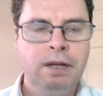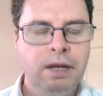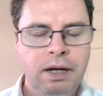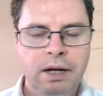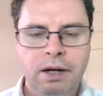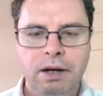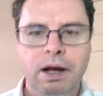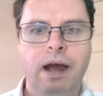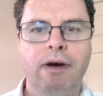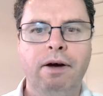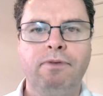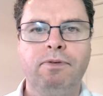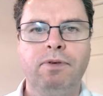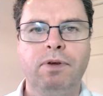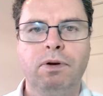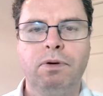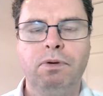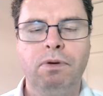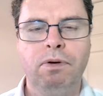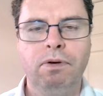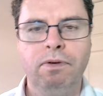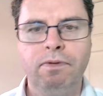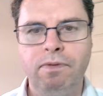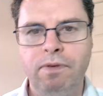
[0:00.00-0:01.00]
after the
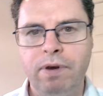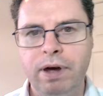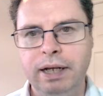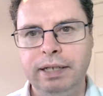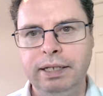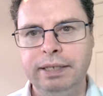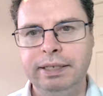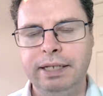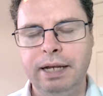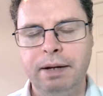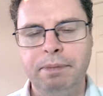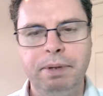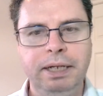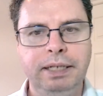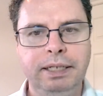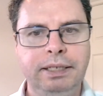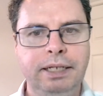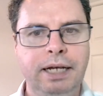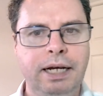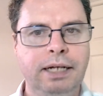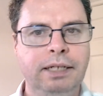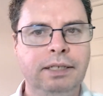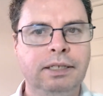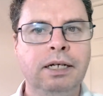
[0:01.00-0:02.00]
quarterfinals, that may
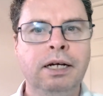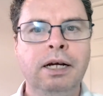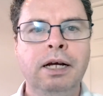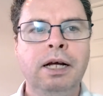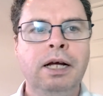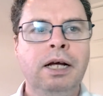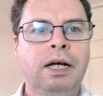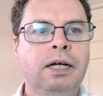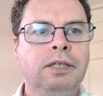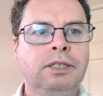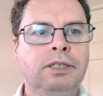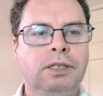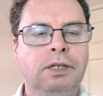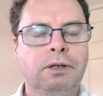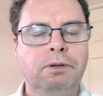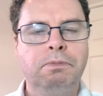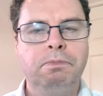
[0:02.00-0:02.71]
change. So